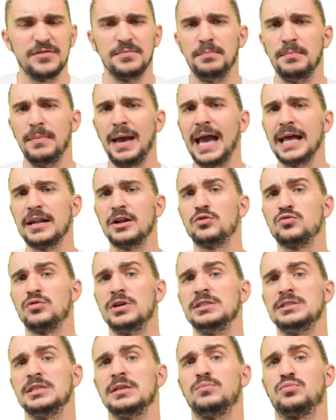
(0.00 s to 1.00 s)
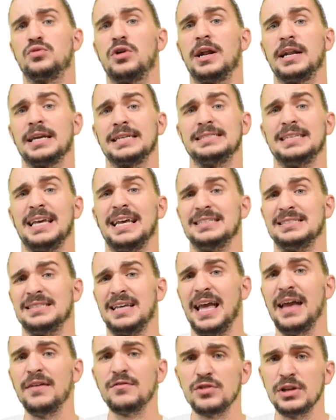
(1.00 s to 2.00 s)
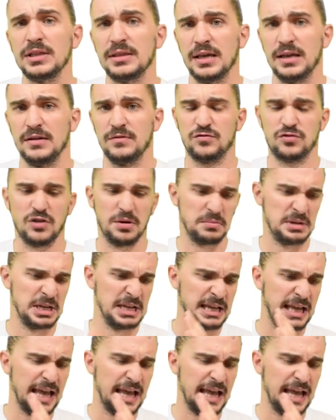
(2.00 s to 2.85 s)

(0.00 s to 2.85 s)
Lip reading: Manon Racing Products has everything from